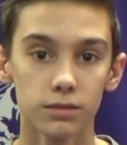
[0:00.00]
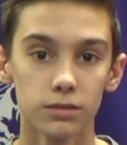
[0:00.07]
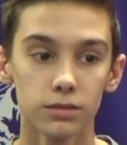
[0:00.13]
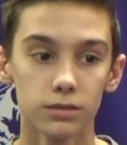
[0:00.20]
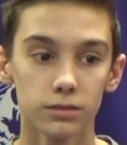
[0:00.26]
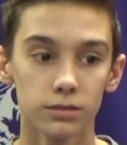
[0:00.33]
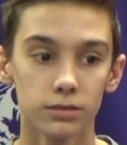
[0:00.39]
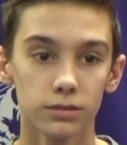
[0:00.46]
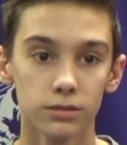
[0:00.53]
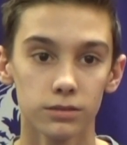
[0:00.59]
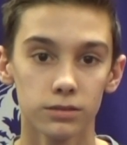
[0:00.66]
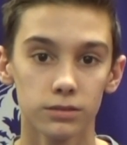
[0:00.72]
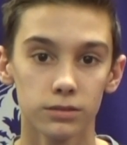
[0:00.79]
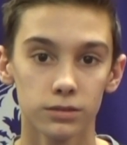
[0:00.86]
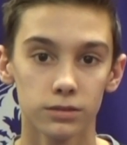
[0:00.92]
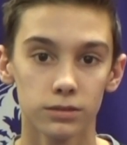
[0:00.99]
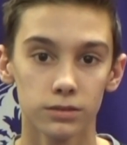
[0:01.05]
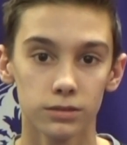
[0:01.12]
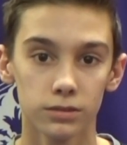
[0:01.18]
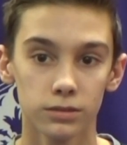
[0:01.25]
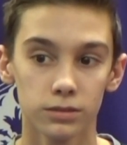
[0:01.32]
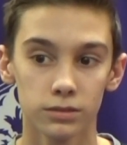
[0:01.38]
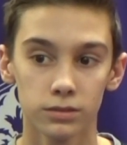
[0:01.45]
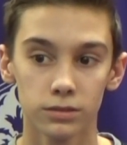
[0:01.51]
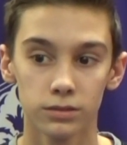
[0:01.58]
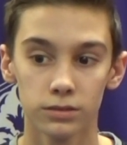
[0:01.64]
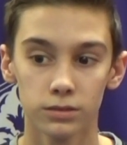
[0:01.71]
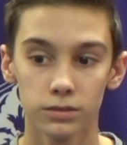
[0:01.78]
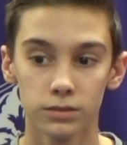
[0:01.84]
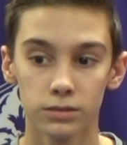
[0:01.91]

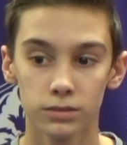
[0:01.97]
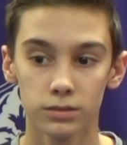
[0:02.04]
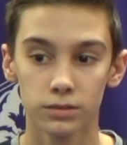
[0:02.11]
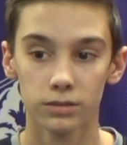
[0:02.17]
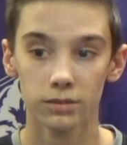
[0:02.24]
(silent)